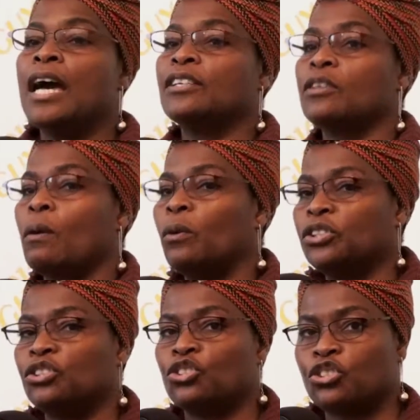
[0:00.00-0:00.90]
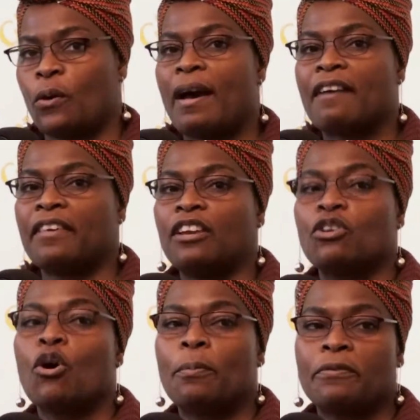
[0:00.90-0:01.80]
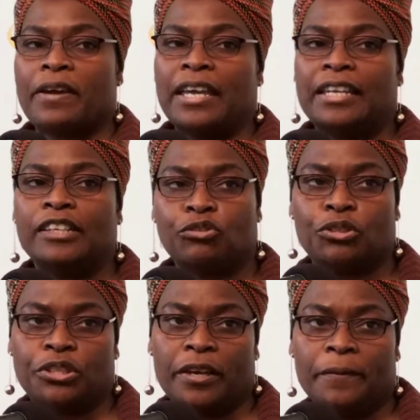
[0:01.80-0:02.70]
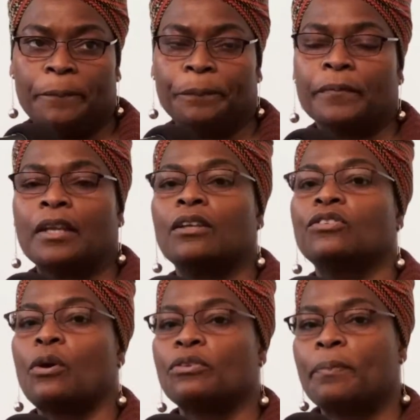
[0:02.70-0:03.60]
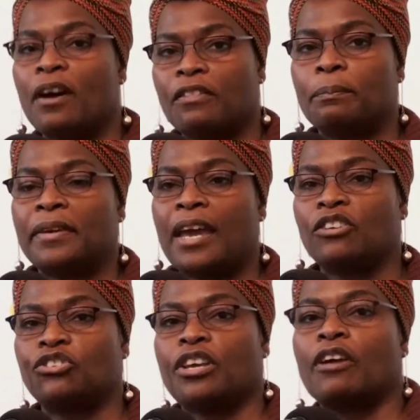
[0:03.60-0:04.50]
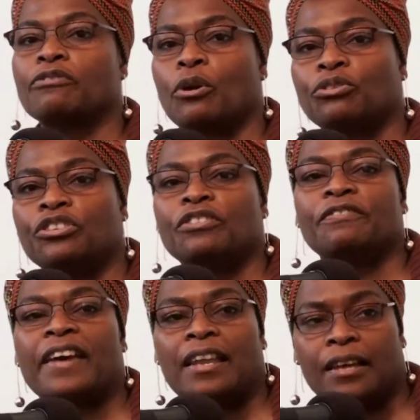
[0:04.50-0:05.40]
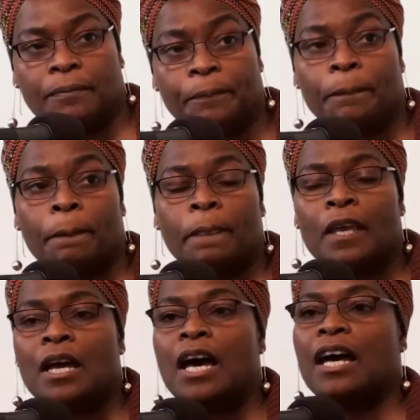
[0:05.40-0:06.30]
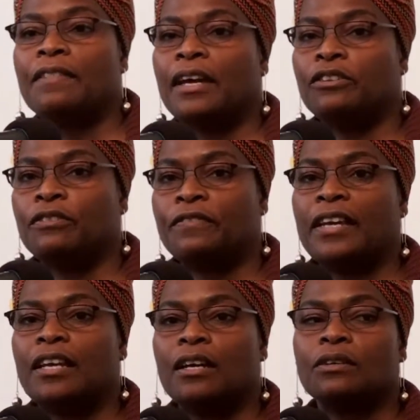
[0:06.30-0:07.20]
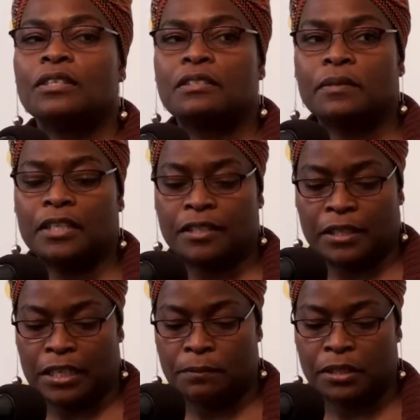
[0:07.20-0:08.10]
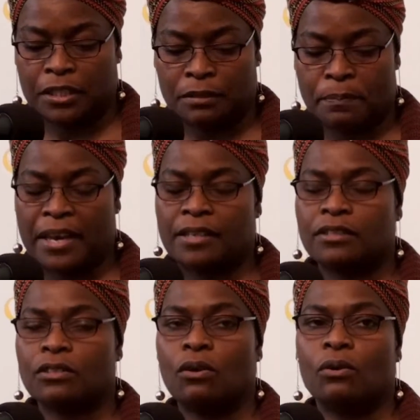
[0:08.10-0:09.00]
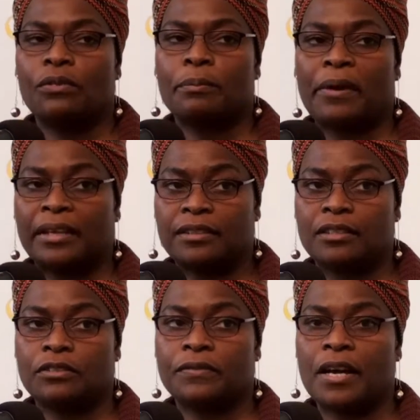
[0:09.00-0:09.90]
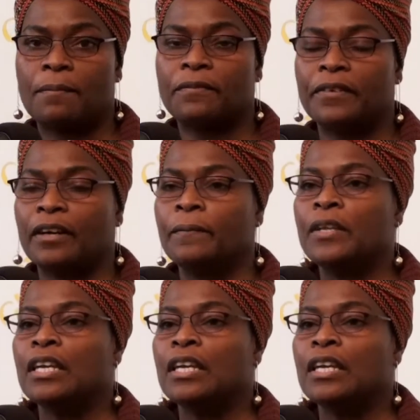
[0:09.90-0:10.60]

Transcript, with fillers: And so I wanted to show how they can operate in literature. So as part of the PhD, I wrote a novella, and that novella is, is themed and it's based on the practice of Comfa.